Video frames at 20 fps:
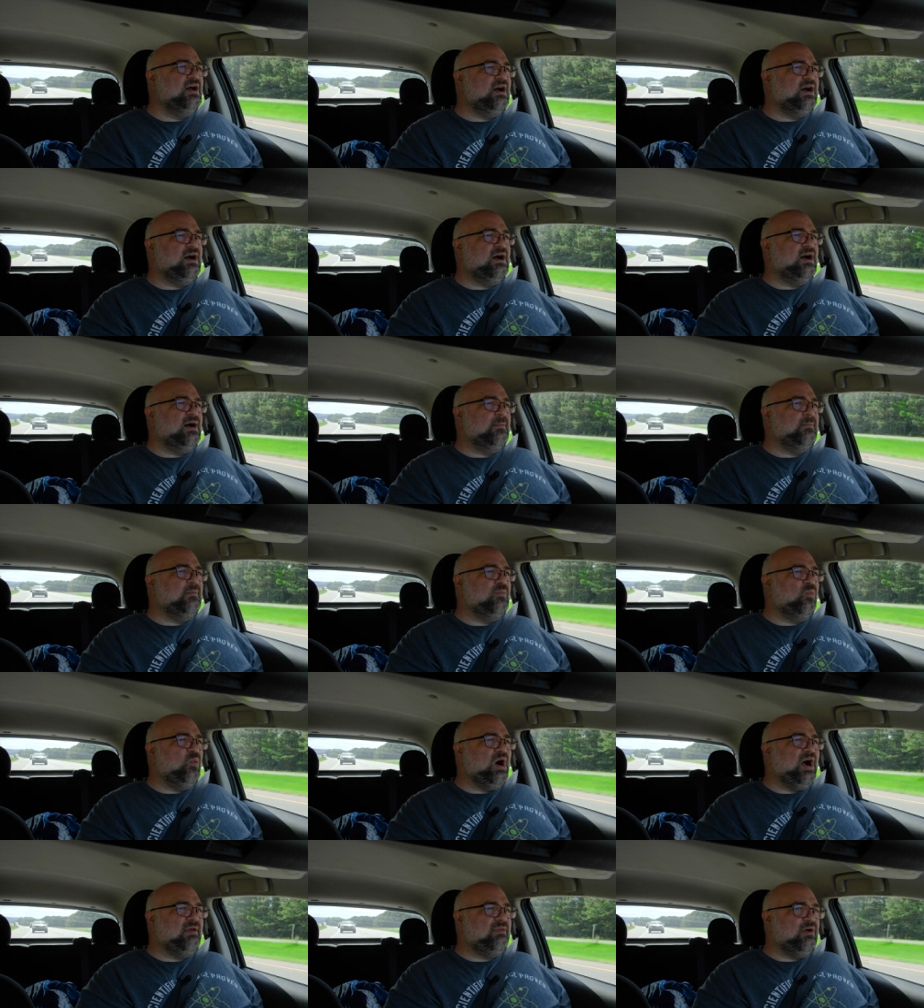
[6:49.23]

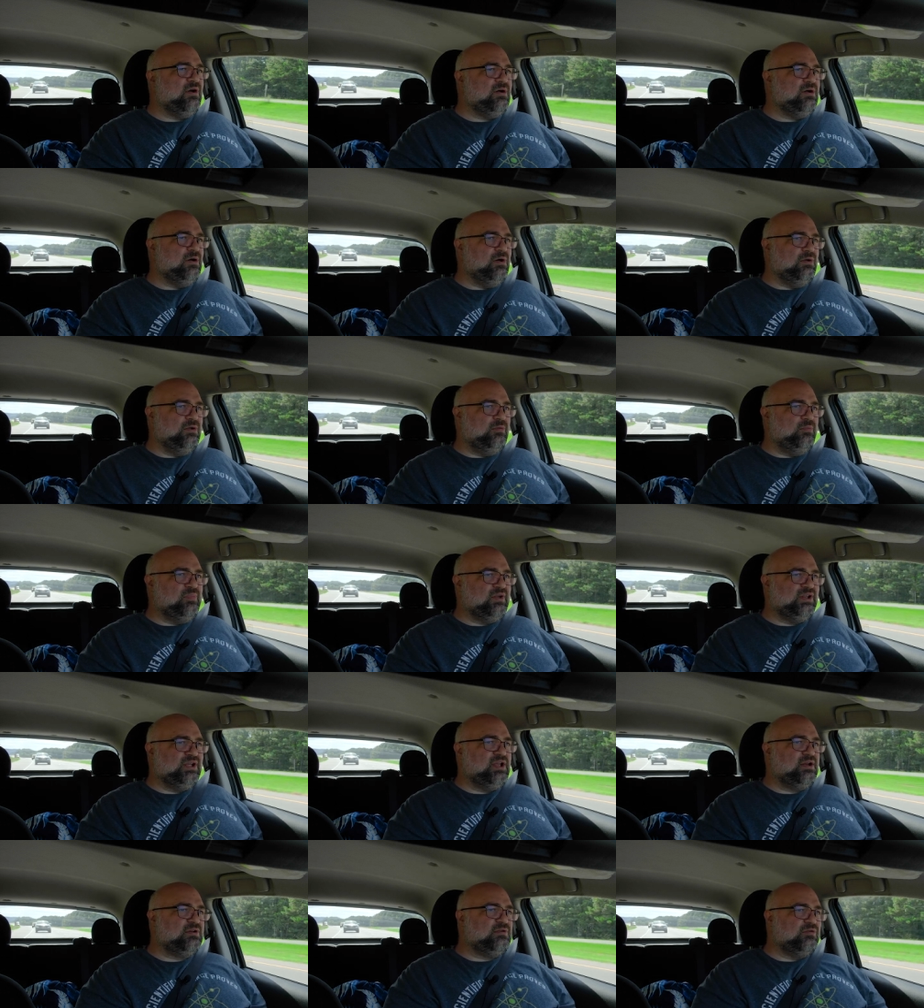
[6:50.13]
why the whole
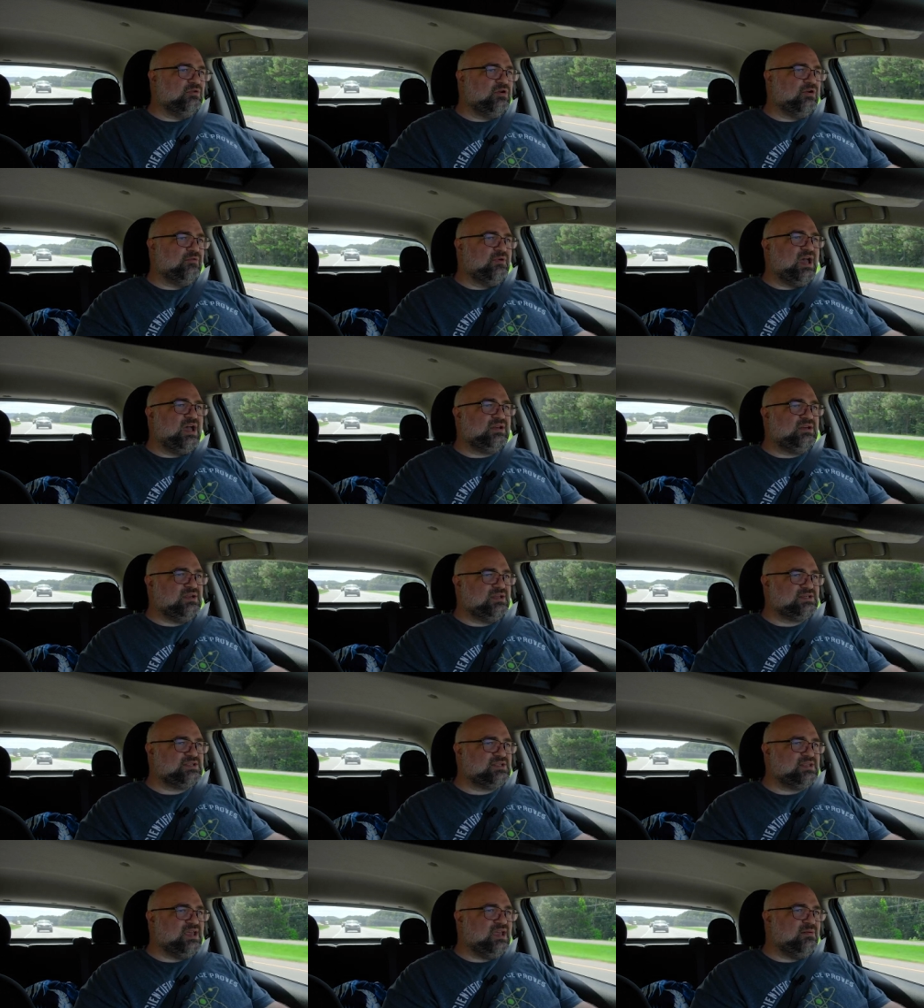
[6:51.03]
political
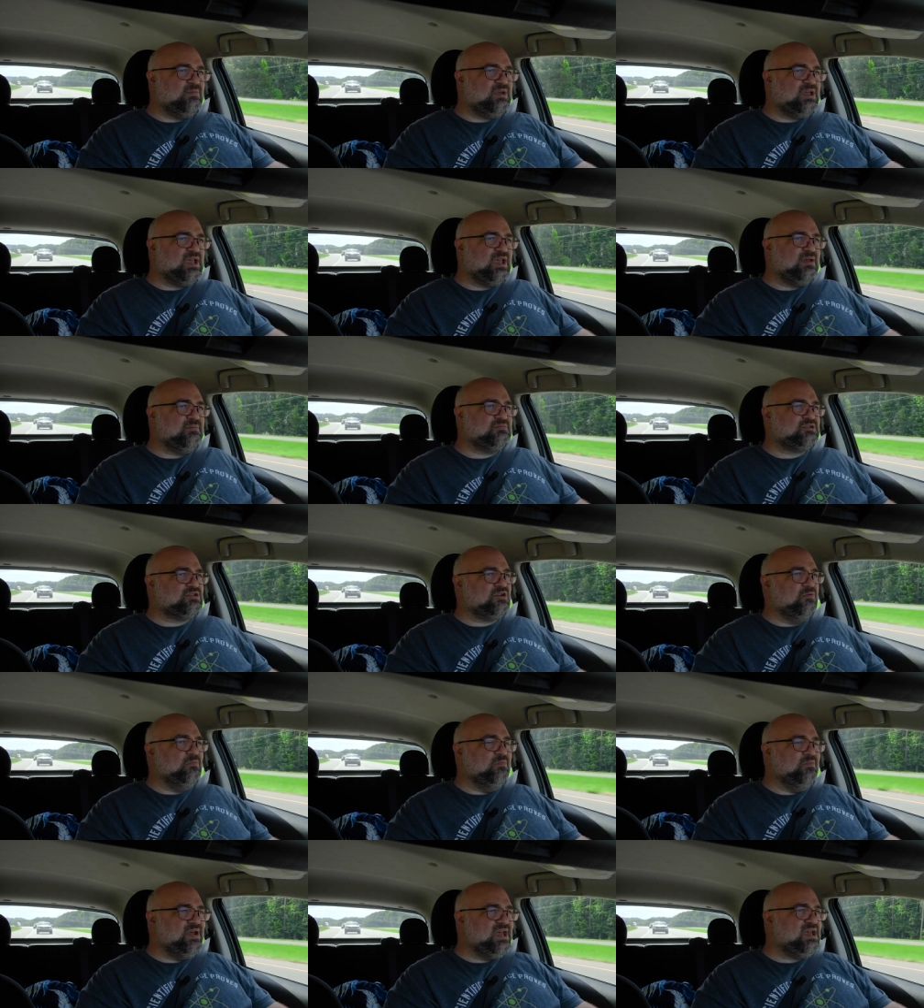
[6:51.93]
correctness thing became
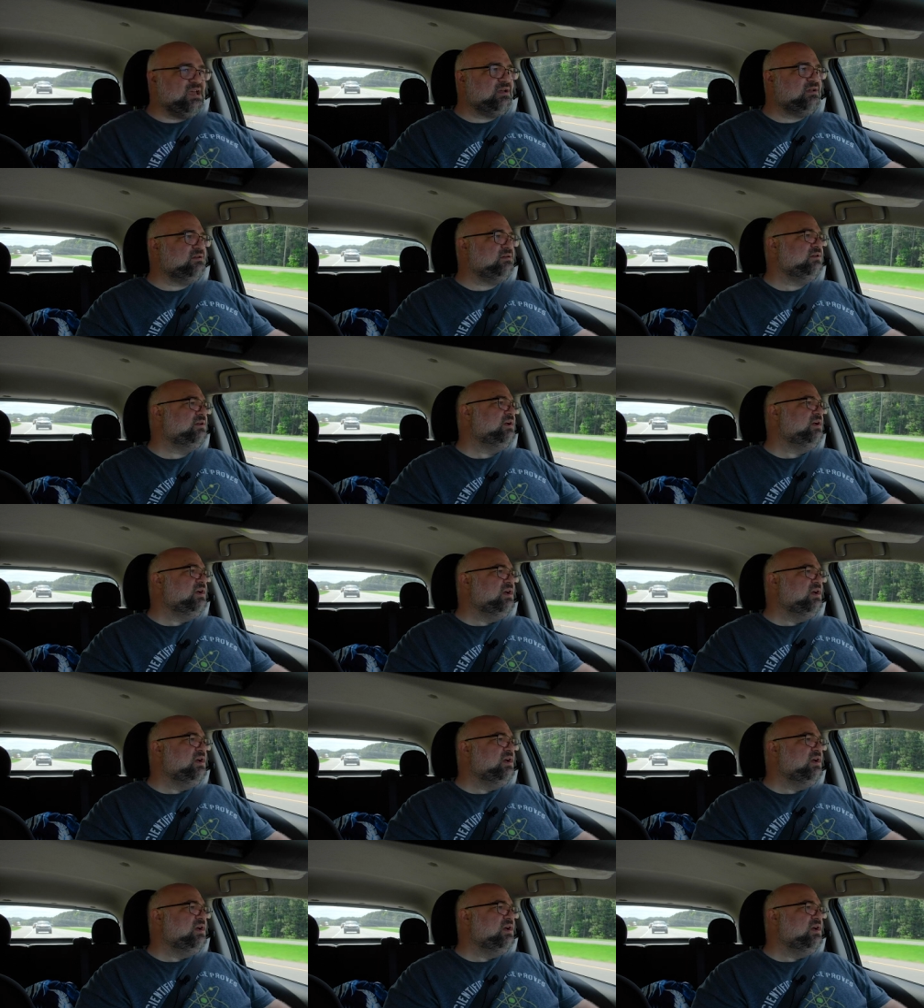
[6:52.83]
so big.